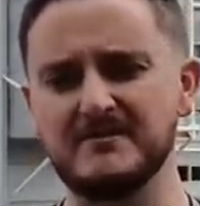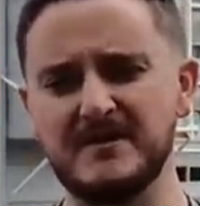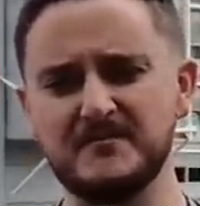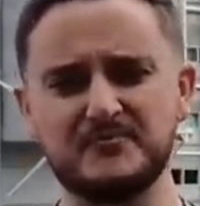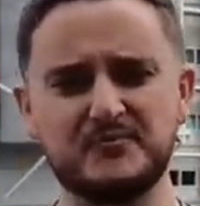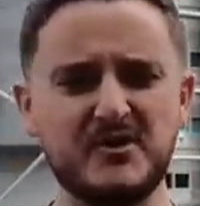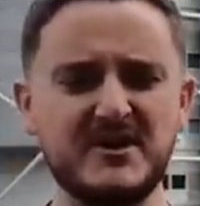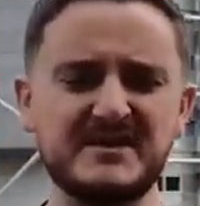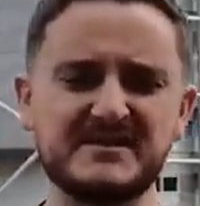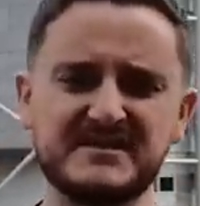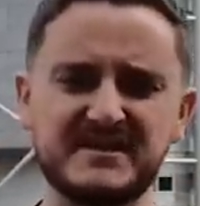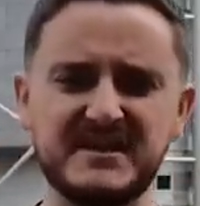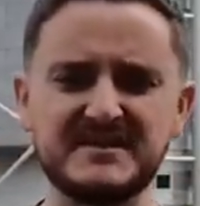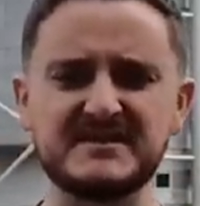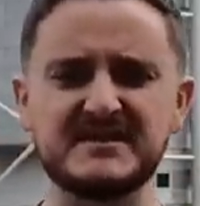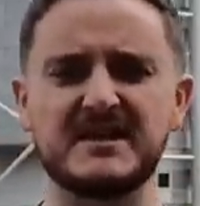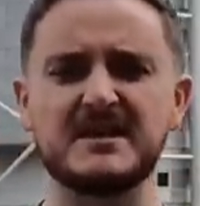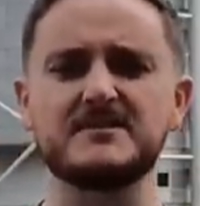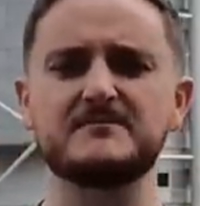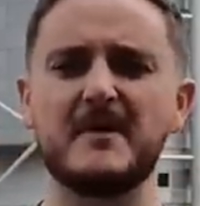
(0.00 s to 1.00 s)
we've had
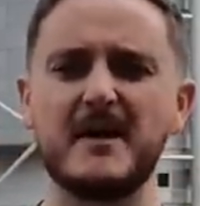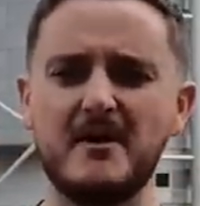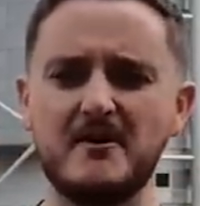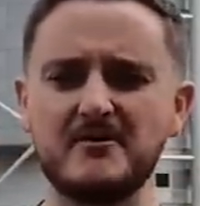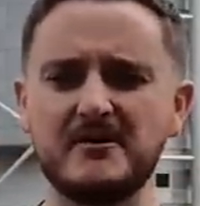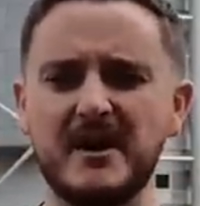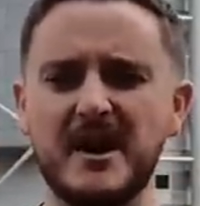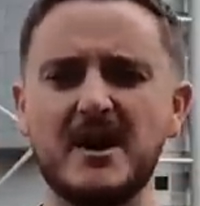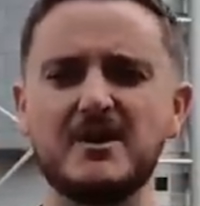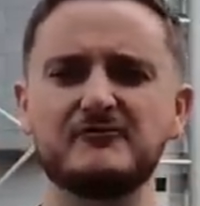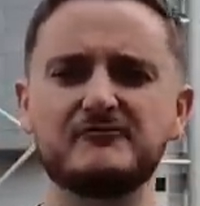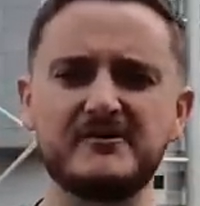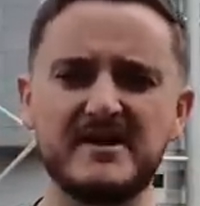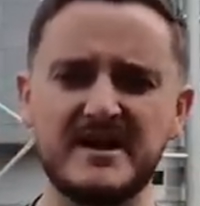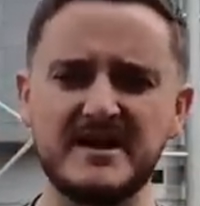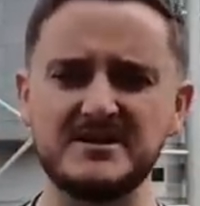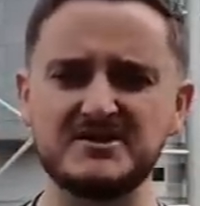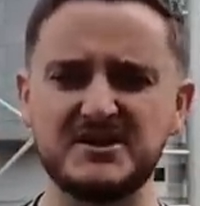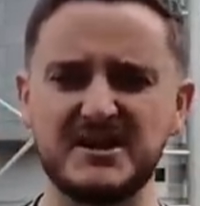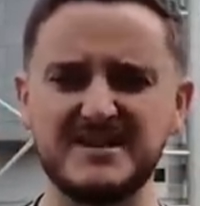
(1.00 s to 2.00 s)
pre-season in America,
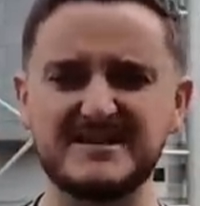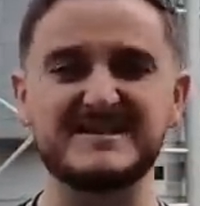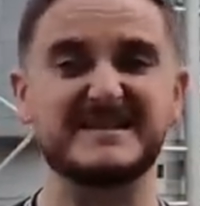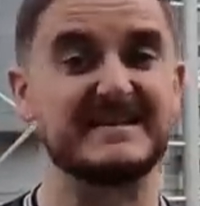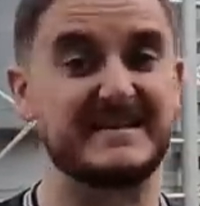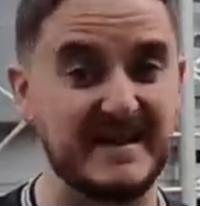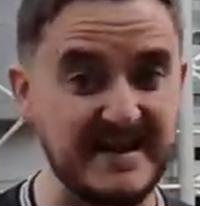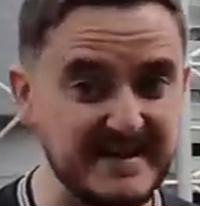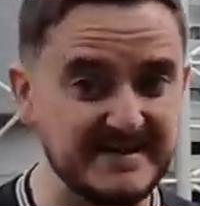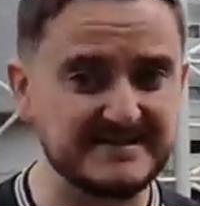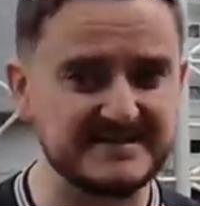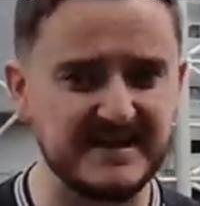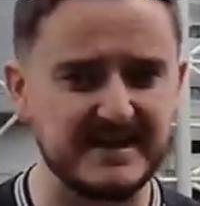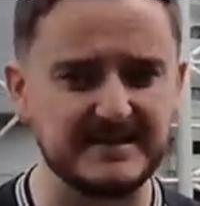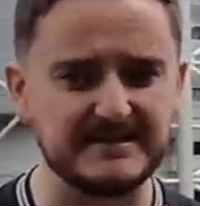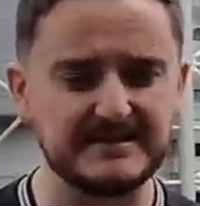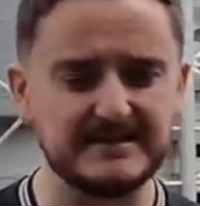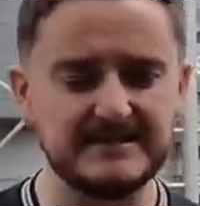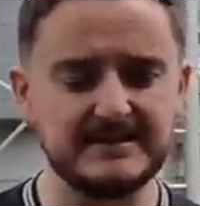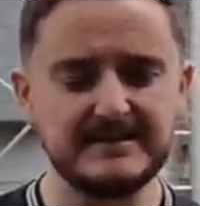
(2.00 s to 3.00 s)
Rangers
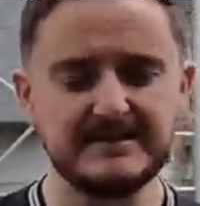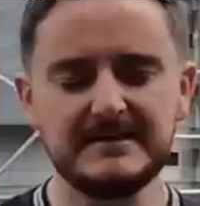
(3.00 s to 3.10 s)
gated,